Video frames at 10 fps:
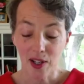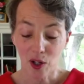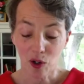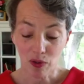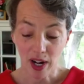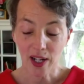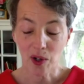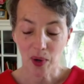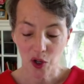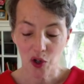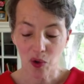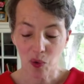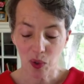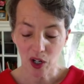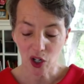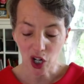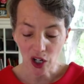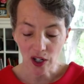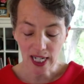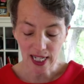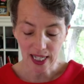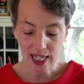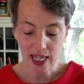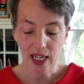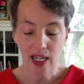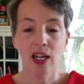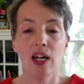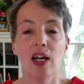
is a great question. We are currently